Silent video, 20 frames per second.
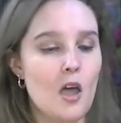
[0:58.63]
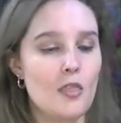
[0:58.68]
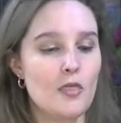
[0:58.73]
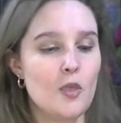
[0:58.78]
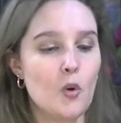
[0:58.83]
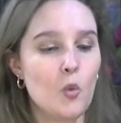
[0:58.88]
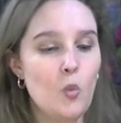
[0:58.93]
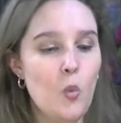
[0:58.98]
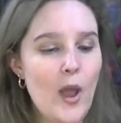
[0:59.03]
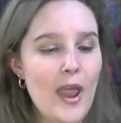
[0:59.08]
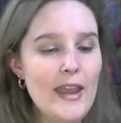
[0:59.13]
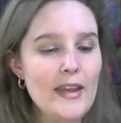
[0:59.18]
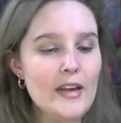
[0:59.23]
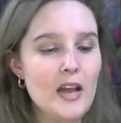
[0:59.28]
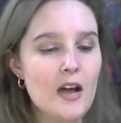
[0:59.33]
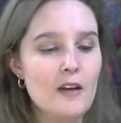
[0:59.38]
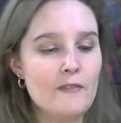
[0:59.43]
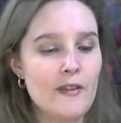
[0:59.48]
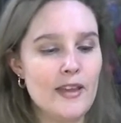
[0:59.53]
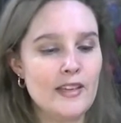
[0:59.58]
The weight
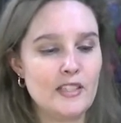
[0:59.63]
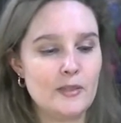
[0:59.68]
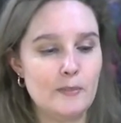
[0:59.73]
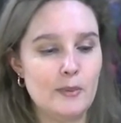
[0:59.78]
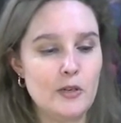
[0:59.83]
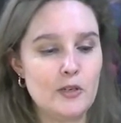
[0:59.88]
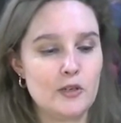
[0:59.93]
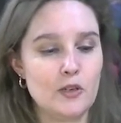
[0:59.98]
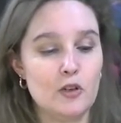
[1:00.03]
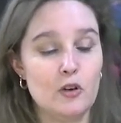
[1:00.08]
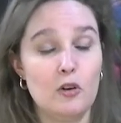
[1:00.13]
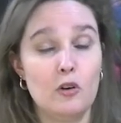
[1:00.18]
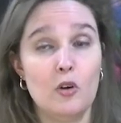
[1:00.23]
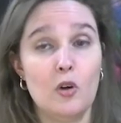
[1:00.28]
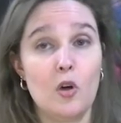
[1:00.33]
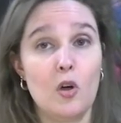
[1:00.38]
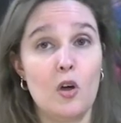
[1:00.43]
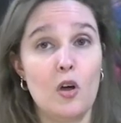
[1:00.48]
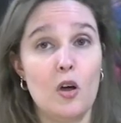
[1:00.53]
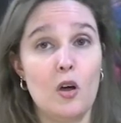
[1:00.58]
of a spindle
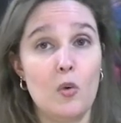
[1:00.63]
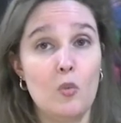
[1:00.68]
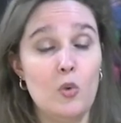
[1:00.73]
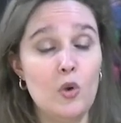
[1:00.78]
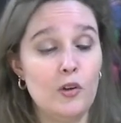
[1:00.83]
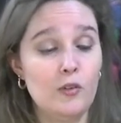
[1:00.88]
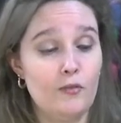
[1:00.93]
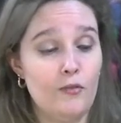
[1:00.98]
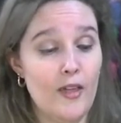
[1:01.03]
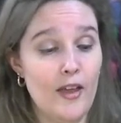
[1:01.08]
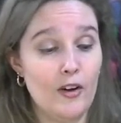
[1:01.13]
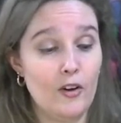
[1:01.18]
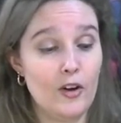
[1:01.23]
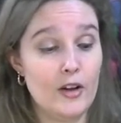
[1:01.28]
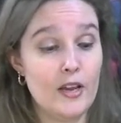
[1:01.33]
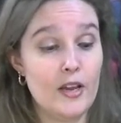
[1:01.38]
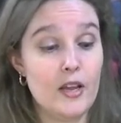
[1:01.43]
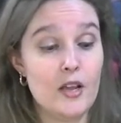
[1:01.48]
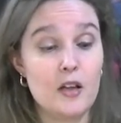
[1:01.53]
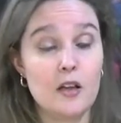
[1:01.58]
will
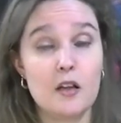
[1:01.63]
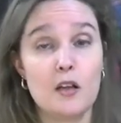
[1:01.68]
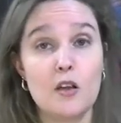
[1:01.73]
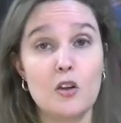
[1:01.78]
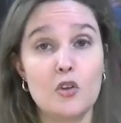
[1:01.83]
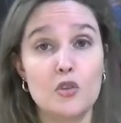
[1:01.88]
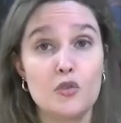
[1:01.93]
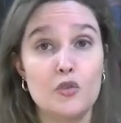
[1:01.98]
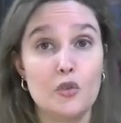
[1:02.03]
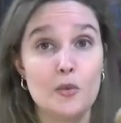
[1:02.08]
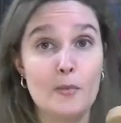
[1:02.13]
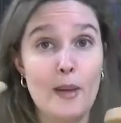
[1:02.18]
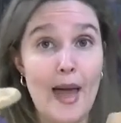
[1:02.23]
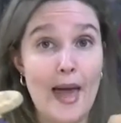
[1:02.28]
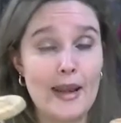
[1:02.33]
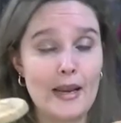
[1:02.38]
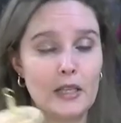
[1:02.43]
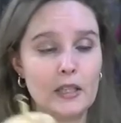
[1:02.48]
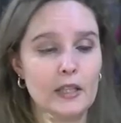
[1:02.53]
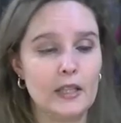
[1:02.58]
vary
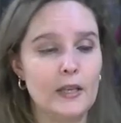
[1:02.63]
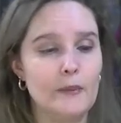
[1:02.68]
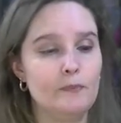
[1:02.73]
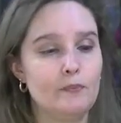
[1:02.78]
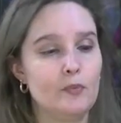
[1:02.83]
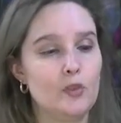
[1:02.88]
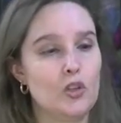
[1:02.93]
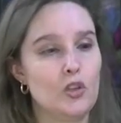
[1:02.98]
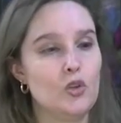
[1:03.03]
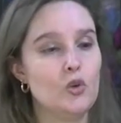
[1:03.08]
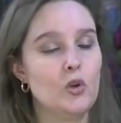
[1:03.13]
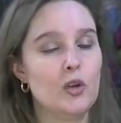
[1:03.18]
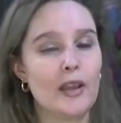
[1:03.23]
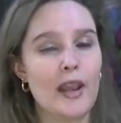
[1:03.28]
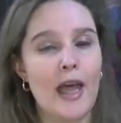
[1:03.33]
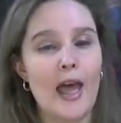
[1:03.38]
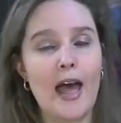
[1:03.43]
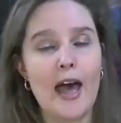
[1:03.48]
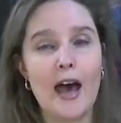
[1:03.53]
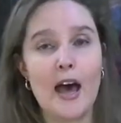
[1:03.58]
dramatically. You could
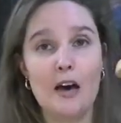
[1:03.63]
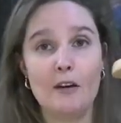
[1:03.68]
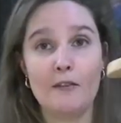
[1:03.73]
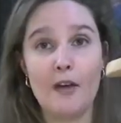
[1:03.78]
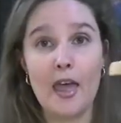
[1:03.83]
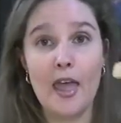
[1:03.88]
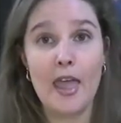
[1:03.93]
have